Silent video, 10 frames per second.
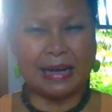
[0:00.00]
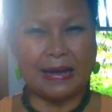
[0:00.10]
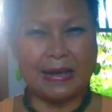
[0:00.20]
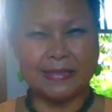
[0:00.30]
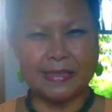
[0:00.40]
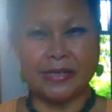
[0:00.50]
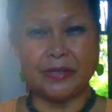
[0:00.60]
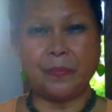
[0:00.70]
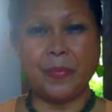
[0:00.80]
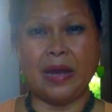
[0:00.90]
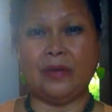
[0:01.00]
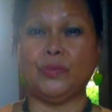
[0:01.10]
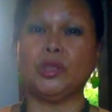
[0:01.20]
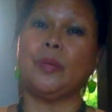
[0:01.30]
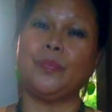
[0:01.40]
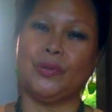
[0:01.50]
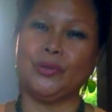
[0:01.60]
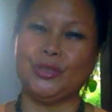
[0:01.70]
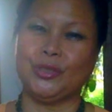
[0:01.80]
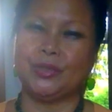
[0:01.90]
classier men would
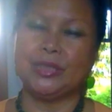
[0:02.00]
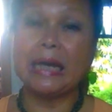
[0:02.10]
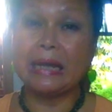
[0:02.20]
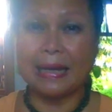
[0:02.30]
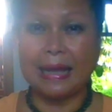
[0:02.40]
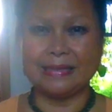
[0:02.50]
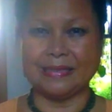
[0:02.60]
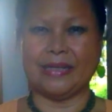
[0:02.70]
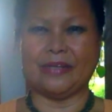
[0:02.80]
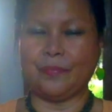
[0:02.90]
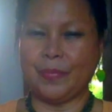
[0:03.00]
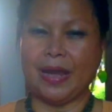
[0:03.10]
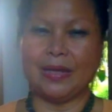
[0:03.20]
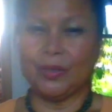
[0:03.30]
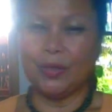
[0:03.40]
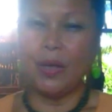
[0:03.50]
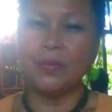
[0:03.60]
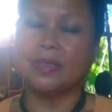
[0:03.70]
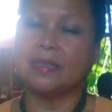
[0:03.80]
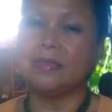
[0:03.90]
approach you. The classier men, you
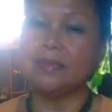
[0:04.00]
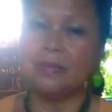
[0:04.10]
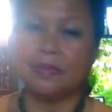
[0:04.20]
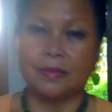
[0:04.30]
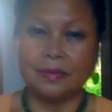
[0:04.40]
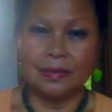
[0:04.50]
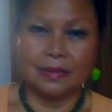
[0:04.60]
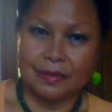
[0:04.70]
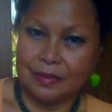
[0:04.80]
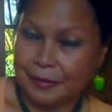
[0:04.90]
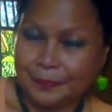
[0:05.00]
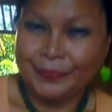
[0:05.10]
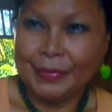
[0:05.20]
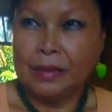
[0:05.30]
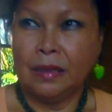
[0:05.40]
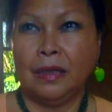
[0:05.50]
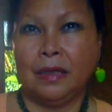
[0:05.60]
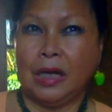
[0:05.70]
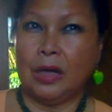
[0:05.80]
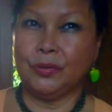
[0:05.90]
know, the
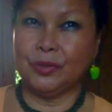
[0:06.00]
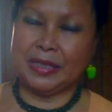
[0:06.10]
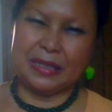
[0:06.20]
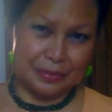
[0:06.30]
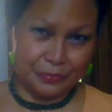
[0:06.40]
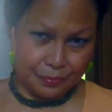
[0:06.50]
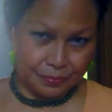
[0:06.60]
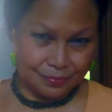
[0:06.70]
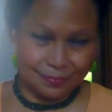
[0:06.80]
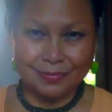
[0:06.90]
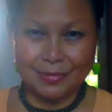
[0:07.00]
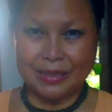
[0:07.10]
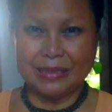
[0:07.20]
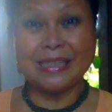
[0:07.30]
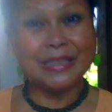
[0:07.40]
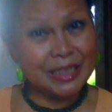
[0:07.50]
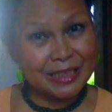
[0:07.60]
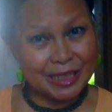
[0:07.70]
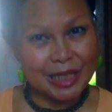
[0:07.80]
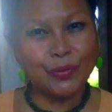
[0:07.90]
how to say, the
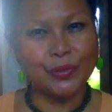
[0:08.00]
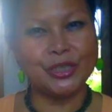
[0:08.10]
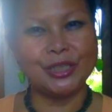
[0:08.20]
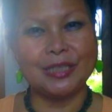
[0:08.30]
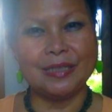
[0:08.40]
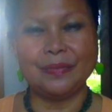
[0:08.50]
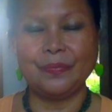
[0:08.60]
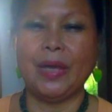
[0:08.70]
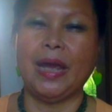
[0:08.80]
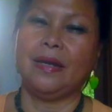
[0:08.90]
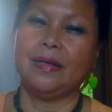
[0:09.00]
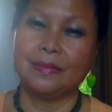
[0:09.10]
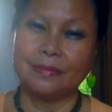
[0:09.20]
distinguished men,